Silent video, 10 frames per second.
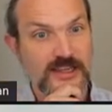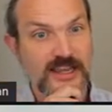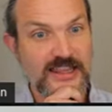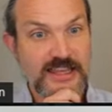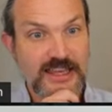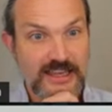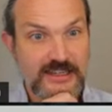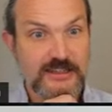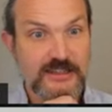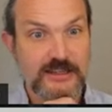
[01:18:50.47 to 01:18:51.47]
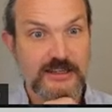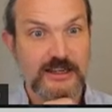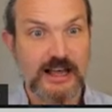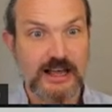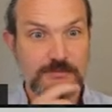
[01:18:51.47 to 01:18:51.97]
And then
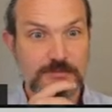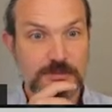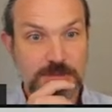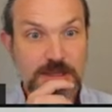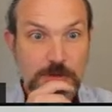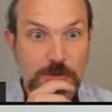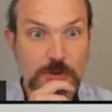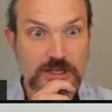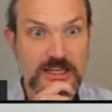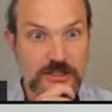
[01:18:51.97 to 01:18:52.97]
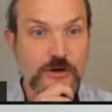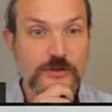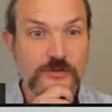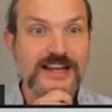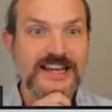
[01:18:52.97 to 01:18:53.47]
um, people would get
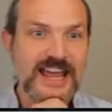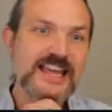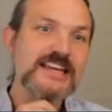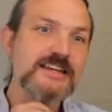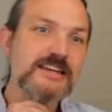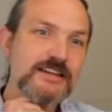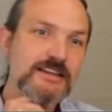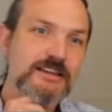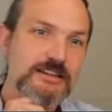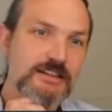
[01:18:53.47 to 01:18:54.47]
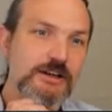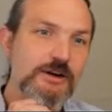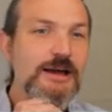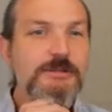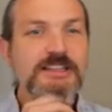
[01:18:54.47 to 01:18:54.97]
notified, hey, you
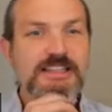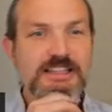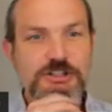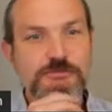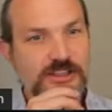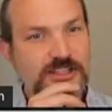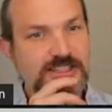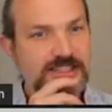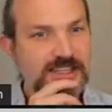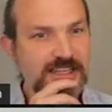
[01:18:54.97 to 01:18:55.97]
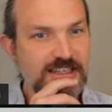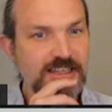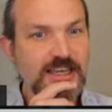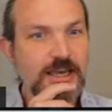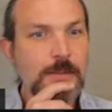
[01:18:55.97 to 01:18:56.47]
know, I'm going to let you run this thing,
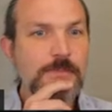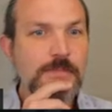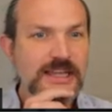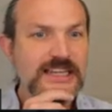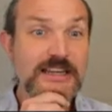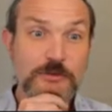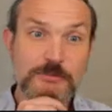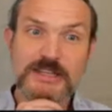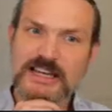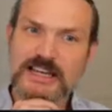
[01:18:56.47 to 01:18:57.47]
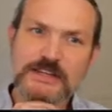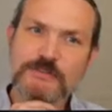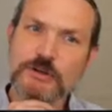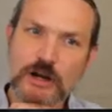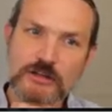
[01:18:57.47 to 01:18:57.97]
yeah. but it would be nice if
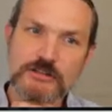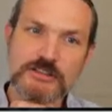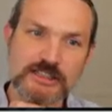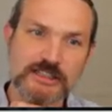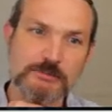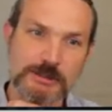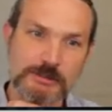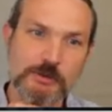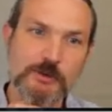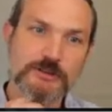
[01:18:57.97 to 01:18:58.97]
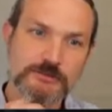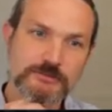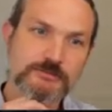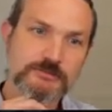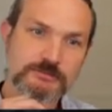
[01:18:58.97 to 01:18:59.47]
you hardened it a little bit more.
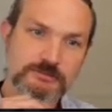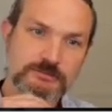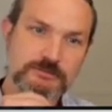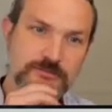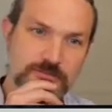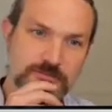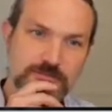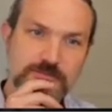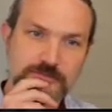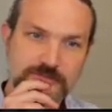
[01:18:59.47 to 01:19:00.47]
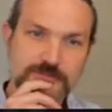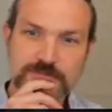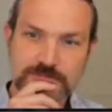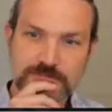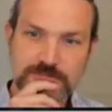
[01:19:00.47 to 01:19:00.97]
Yeah, exactly.
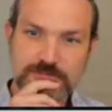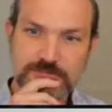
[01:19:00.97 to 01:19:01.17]
And, and